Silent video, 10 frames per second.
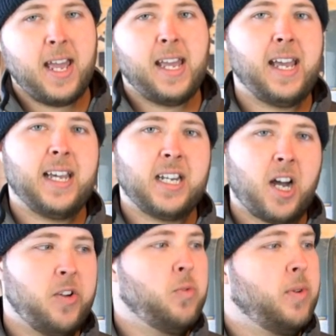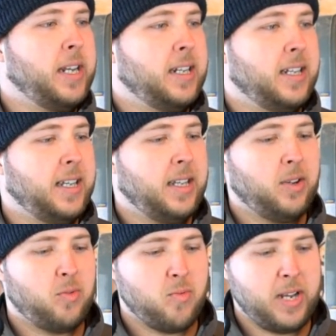And I really,
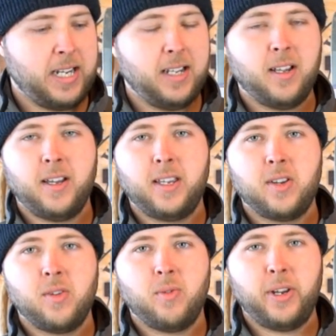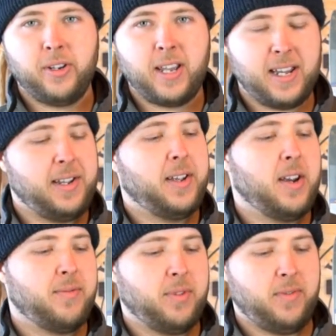really like what you're getting
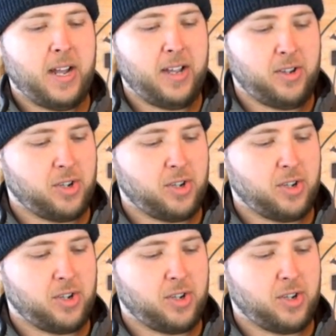here for the value.